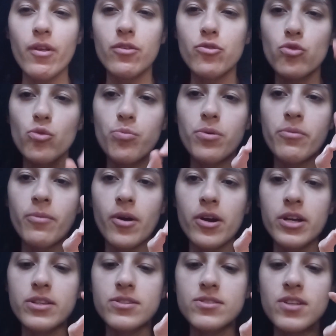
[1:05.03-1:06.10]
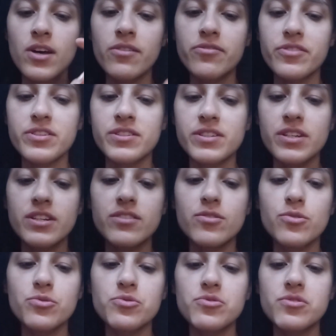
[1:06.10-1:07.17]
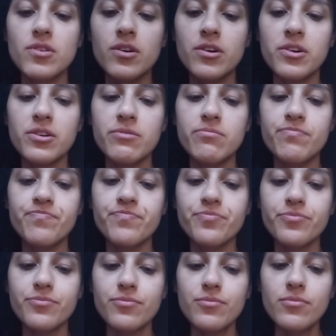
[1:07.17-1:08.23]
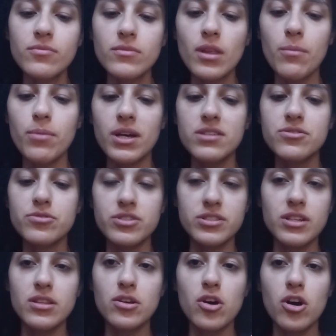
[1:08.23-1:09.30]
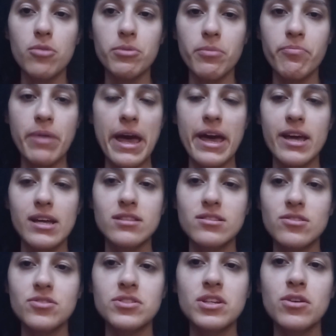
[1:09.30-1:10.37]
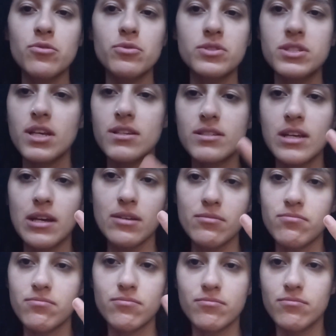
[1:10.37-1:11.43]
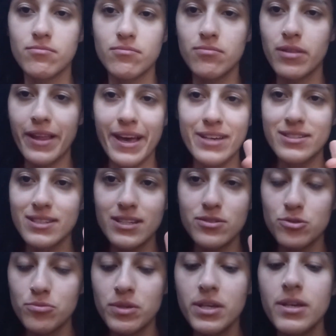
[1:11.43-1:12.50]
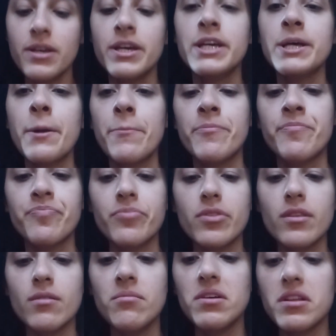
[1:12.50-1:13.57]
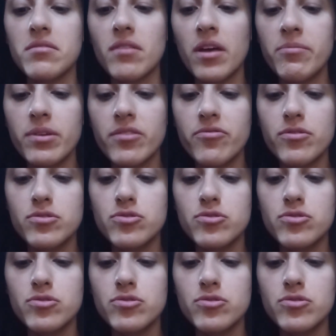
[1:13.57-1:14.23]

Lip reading: supermarket stuff, as in those pastries that come in packets, because they always taste like plastic to me. But I mean, for